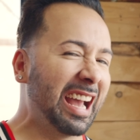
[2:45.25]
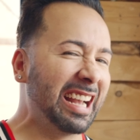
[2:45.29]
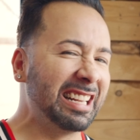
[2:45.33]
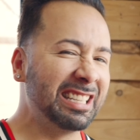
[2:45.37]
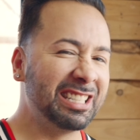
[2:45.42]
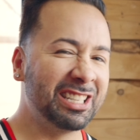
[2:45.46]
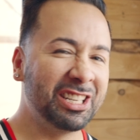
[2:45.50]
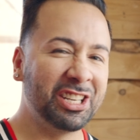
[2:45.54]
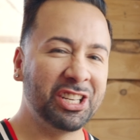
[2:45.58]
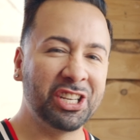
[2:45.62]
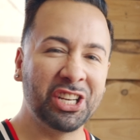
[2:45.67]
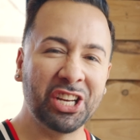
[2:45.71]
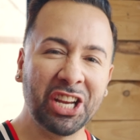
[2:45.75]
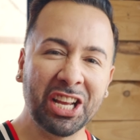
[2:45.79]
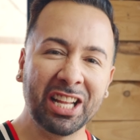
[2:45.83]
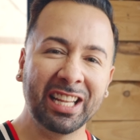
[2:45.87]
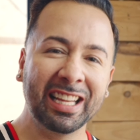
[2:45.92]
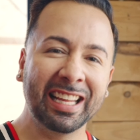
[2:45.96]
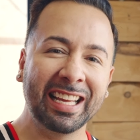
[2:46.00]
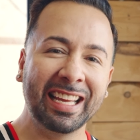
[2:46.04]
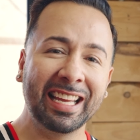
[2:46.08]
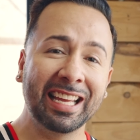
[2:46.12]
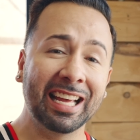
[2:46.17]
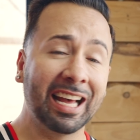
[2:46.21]
nice
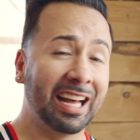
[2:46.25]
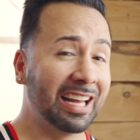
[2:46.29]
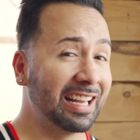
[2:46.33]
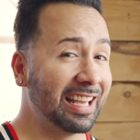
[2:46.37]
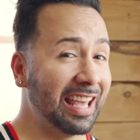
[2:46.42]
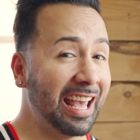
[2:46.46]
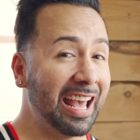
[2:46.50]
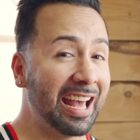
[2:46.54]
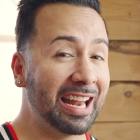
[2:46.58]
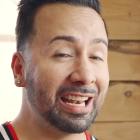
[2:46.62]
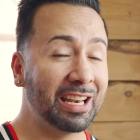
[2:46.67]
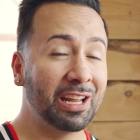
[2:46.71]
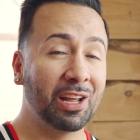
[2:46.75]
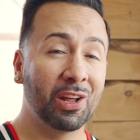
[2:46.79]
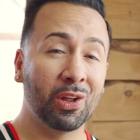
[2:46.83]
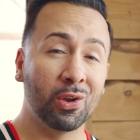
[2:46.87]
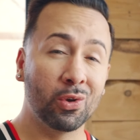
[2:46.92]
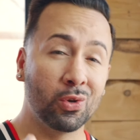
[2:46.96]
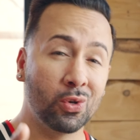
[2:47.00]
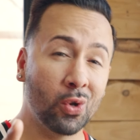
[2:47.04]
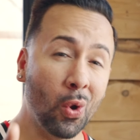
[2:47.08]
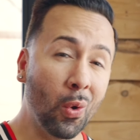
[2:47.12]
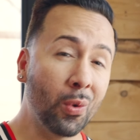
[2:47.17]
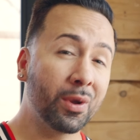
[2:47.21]
chili. Again,
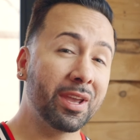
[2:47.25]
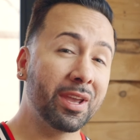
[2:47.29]
no